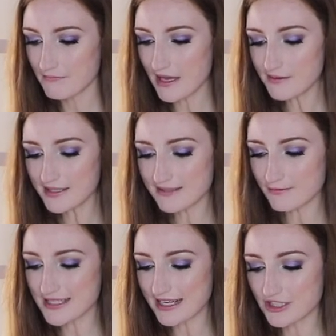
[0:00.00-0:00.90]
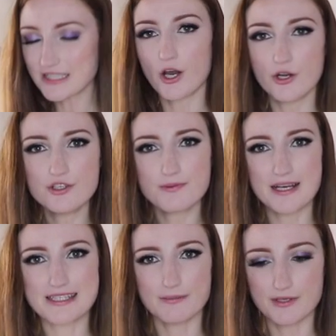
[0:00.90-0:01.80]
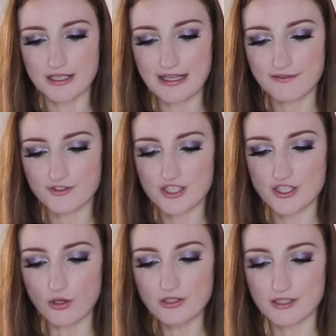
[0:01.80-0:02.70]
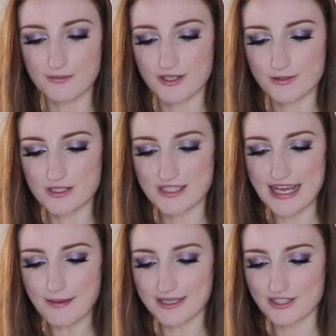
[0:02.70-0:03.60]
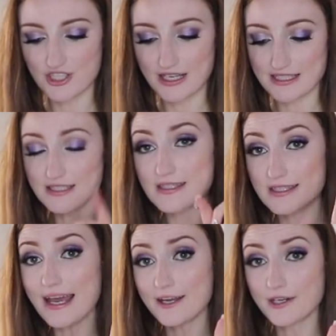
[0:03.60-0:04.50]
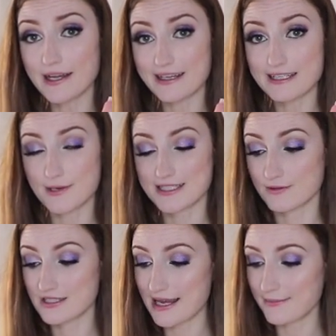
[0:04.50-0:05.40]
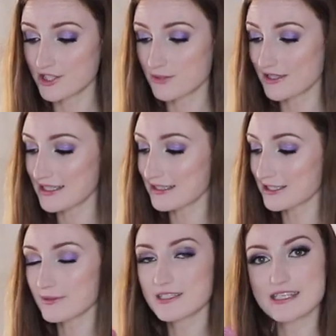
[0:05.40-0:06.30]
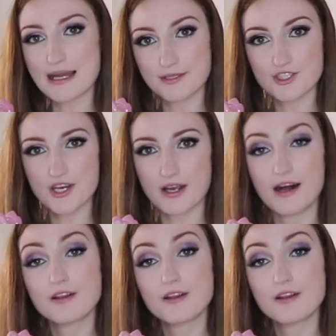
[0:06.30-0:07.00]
Maybe it was actually owned by someone and they've just sold it because it was damaged. It didn't say on AliExpress it was damaged, but there's a little bit of damage here.